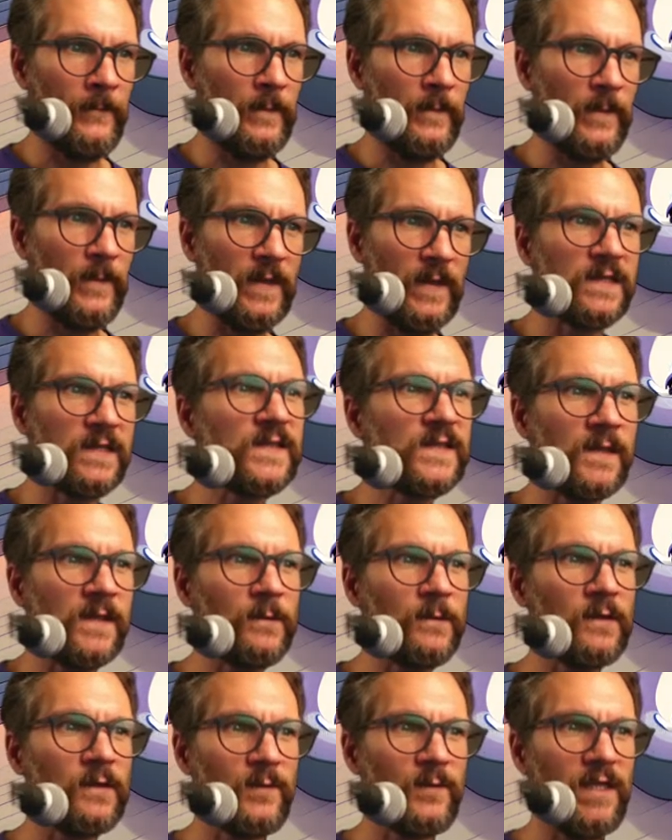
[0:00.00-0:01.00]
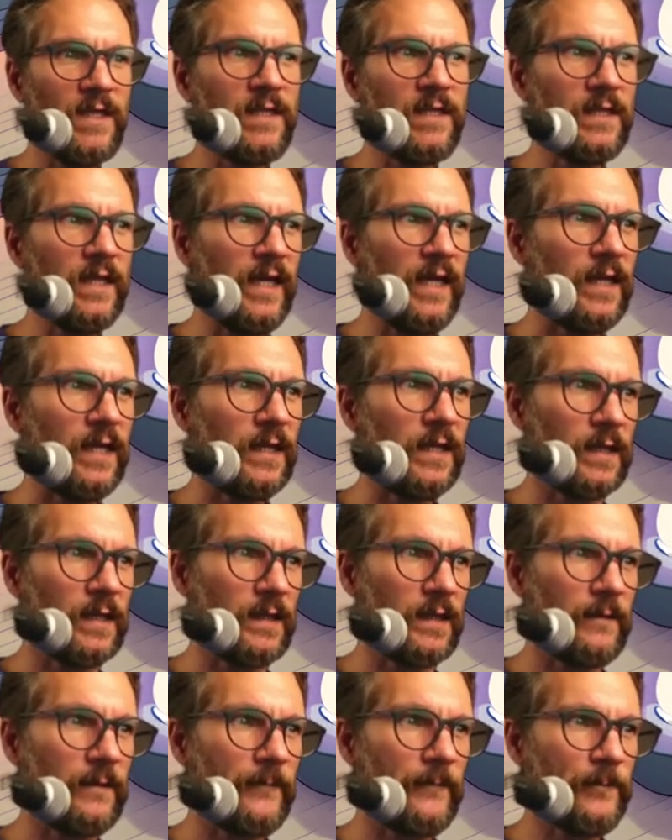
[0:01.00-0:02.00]
but it seemed to me like
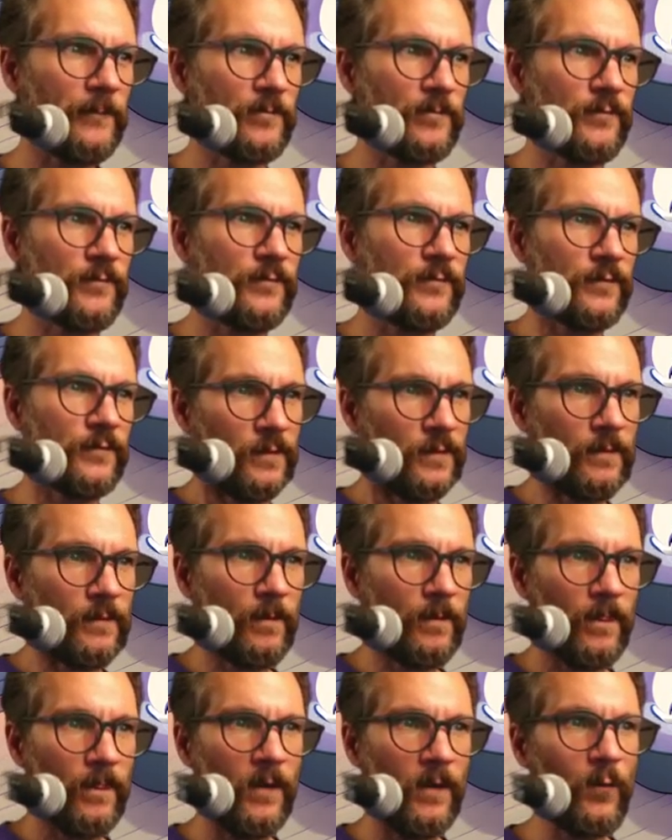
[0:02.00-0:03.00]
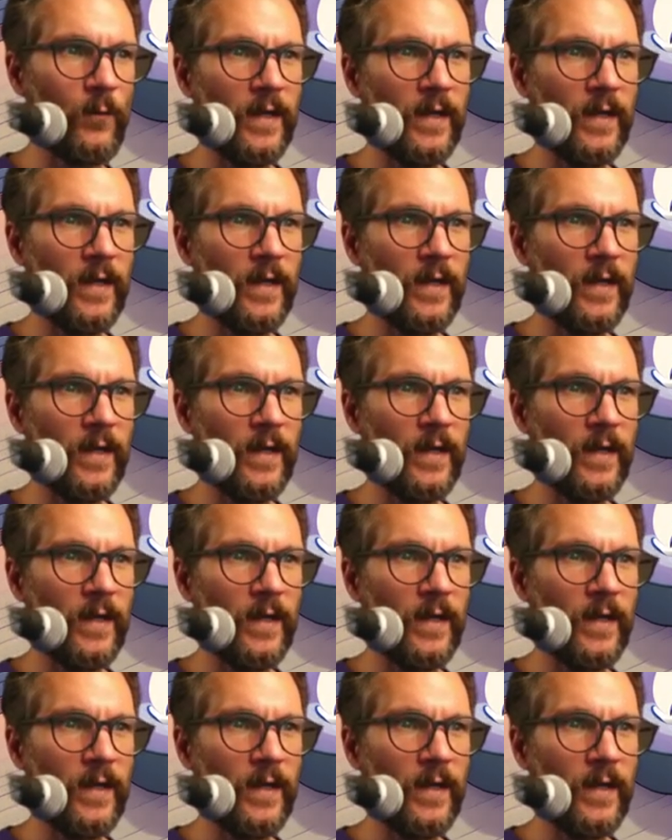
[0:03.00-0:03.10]
the